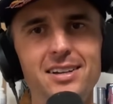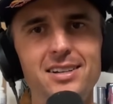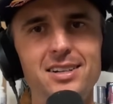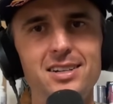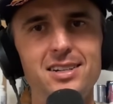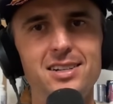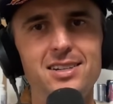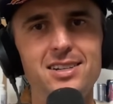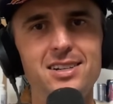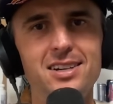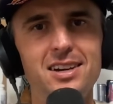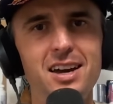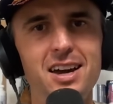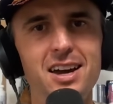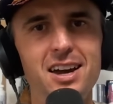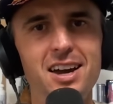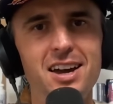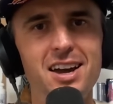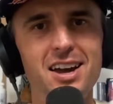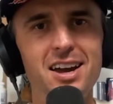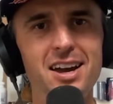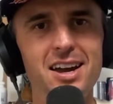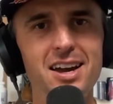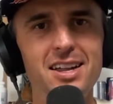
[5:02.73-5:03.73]
Just
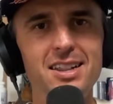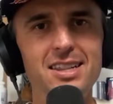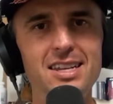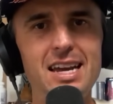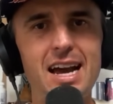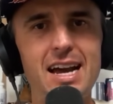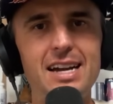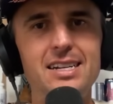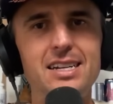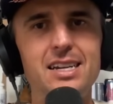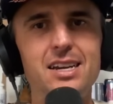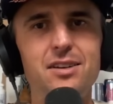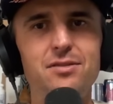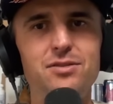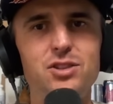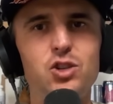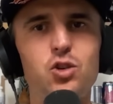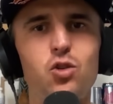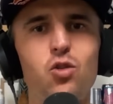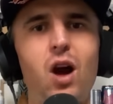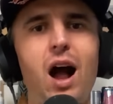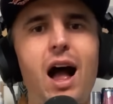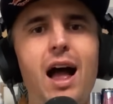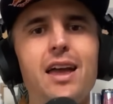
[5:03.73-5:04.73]
the idea of
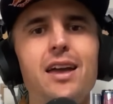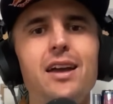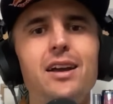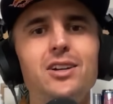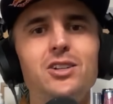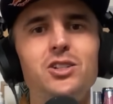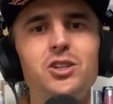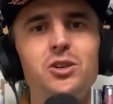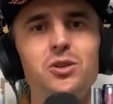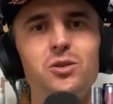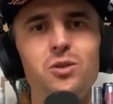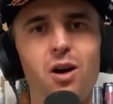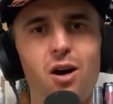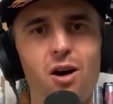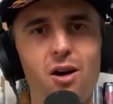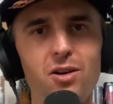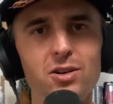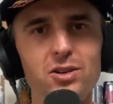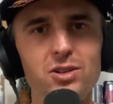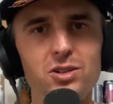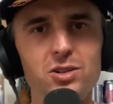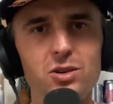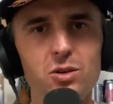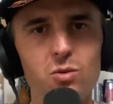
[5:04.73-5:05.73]
trying too
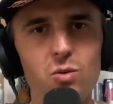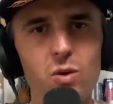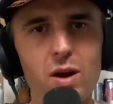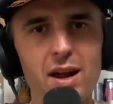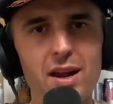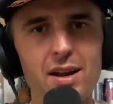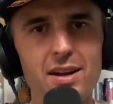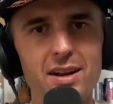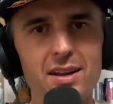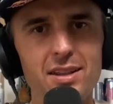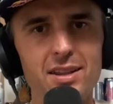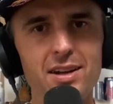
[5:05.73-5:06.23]
hard to win and the